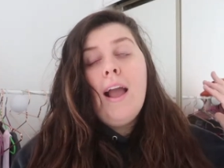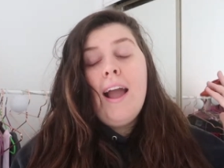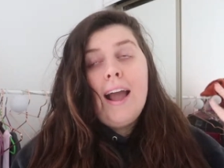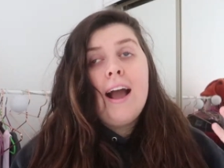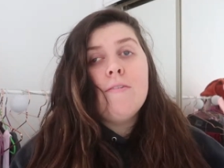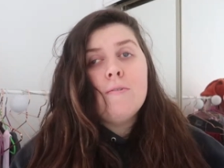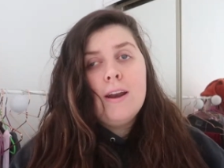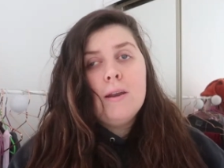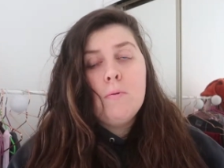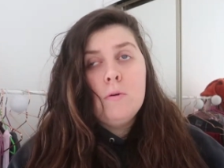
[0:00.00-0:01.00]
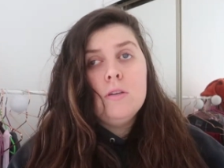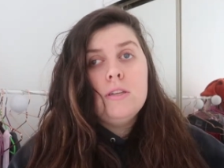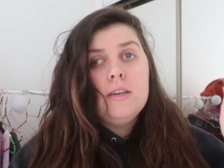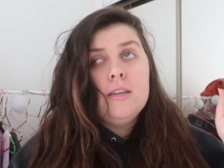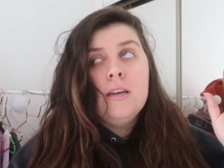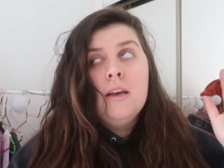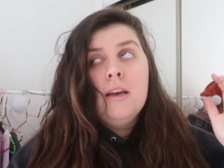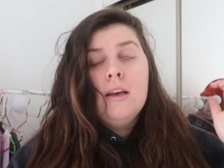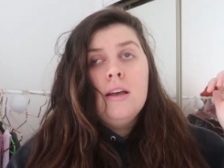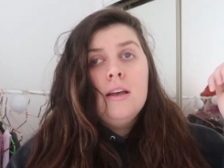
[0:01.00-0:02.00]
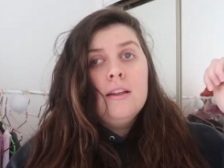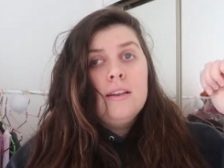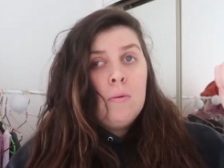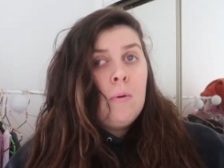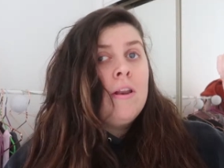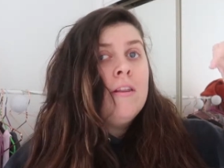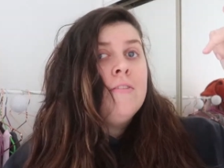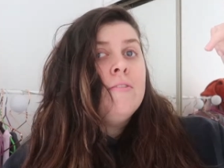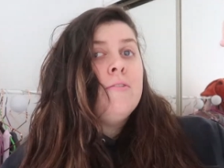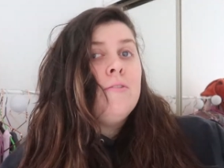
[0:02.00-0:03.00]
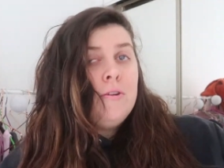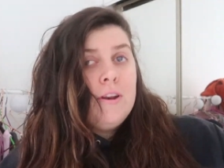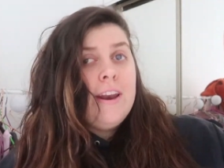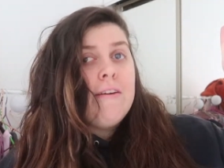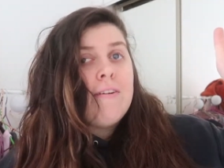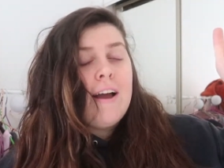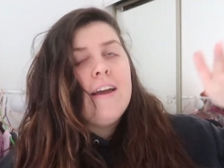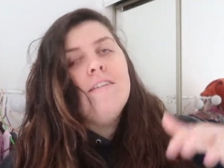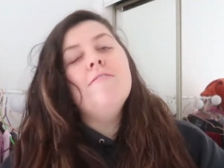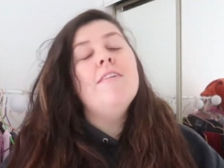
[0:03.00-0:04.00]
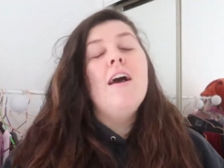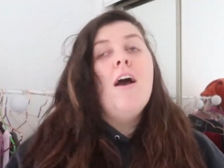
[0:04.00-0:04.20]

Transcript: I have already posted day one through to day five